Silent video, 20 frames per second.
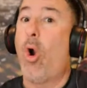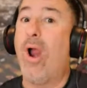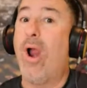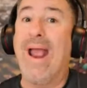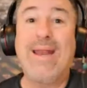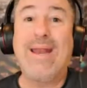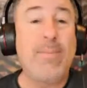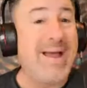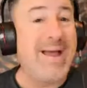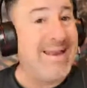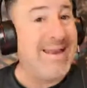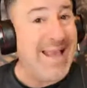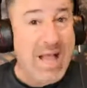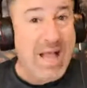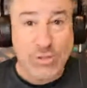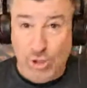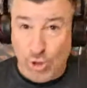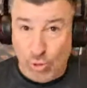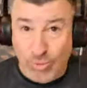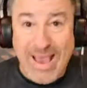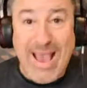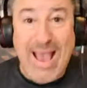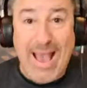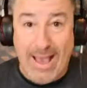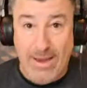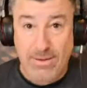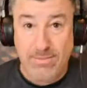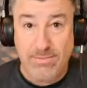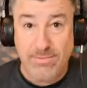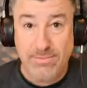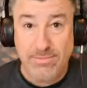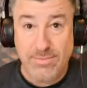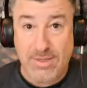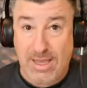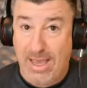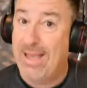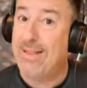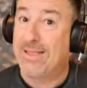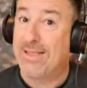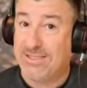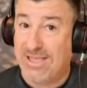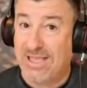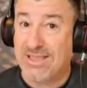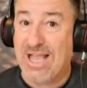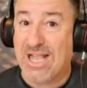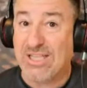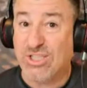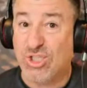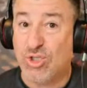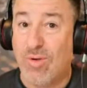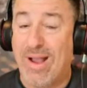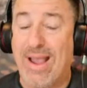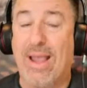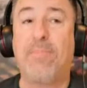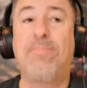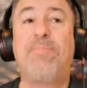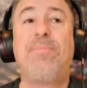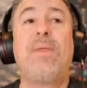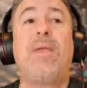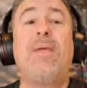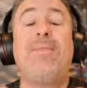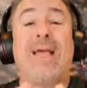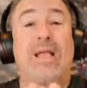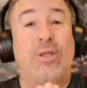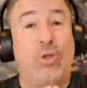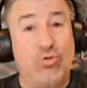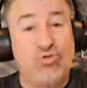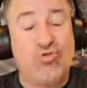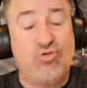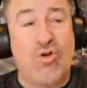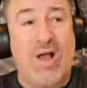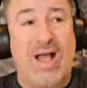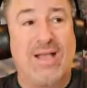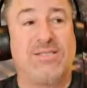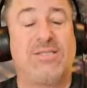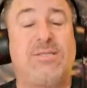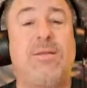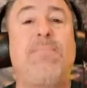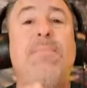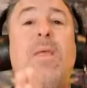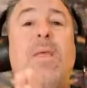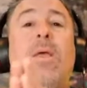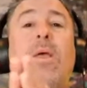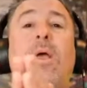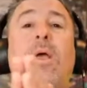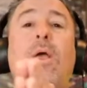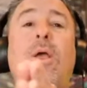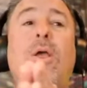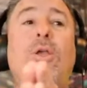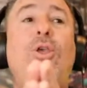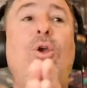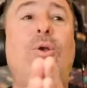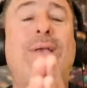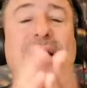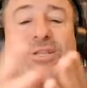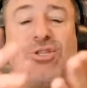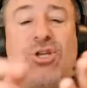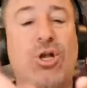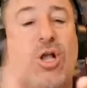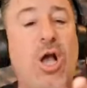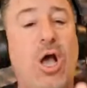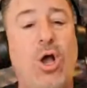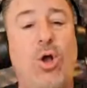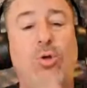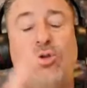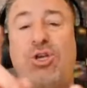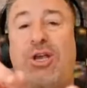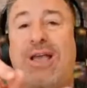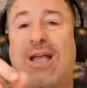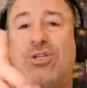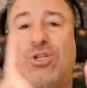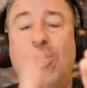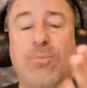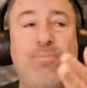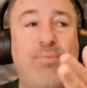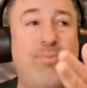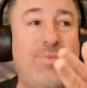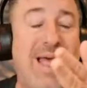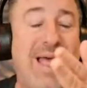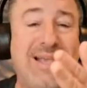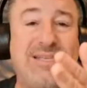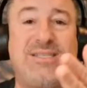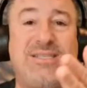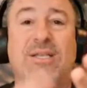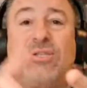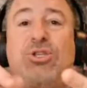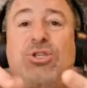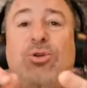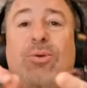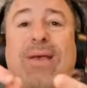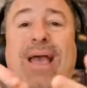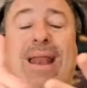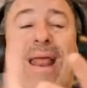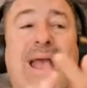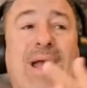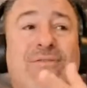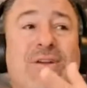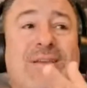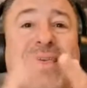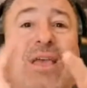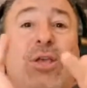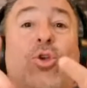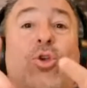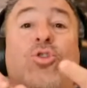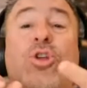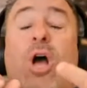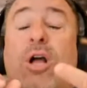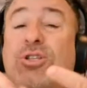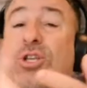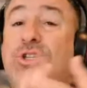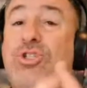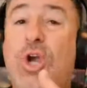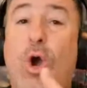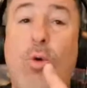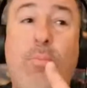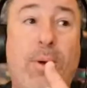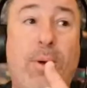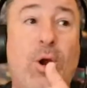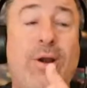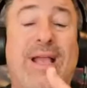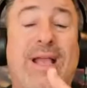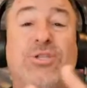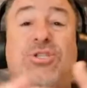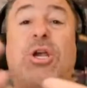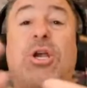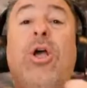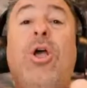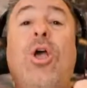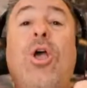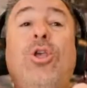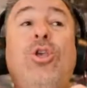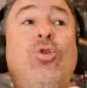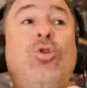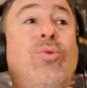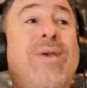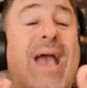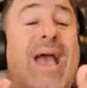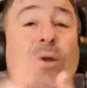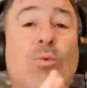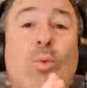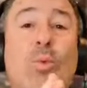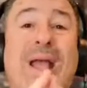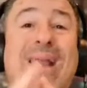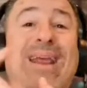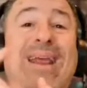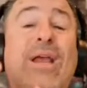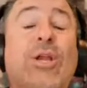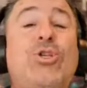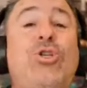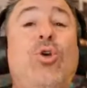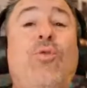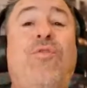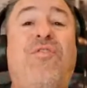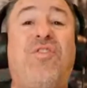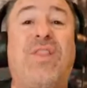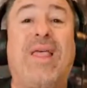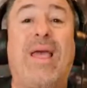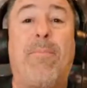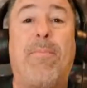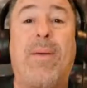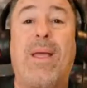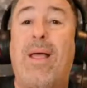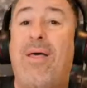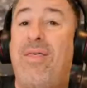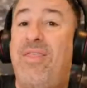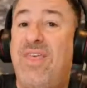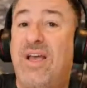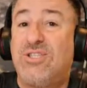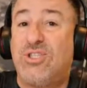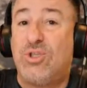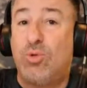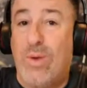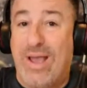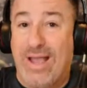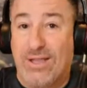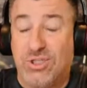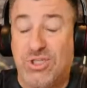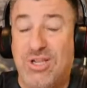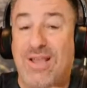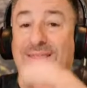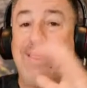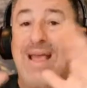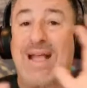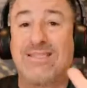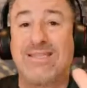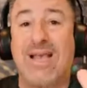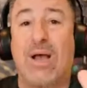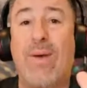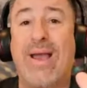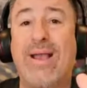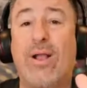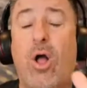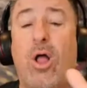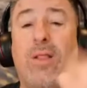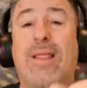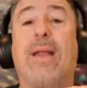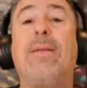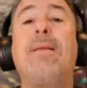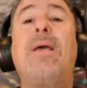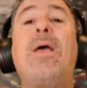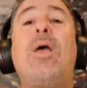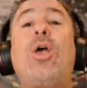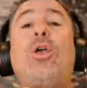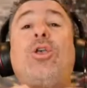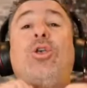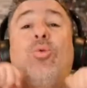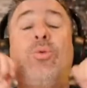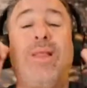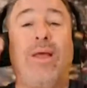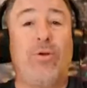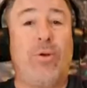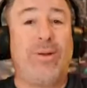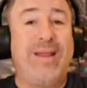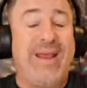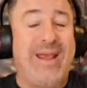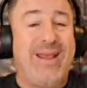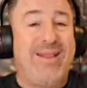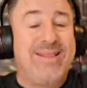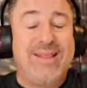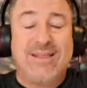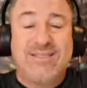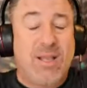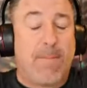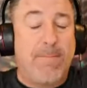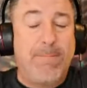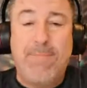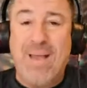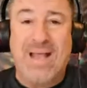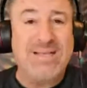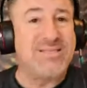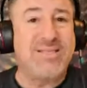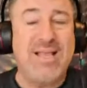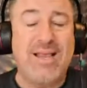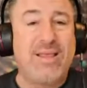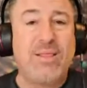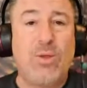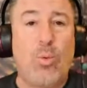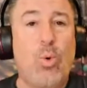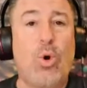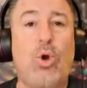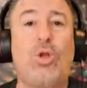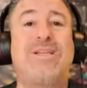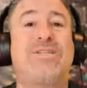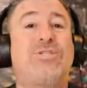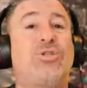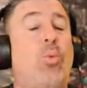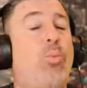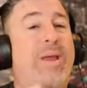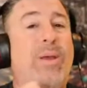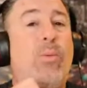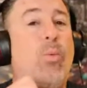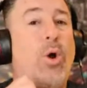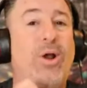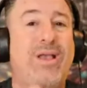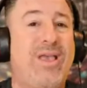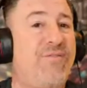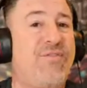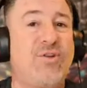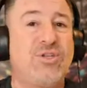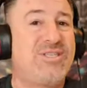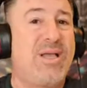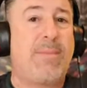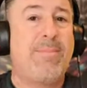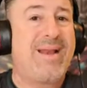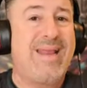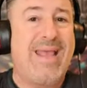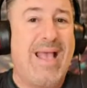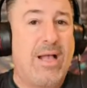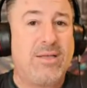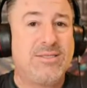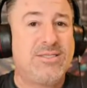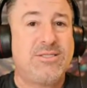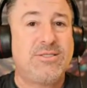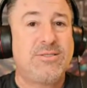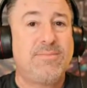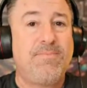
or anybody else you can. Okay, let's get that straight that you trust. You get your code, you get your license, you get everything. You talk to Joe Burnage, you get ready to flip the switch. That's how I call it. You literally, it's the best thing in the world is to be working for somebody else.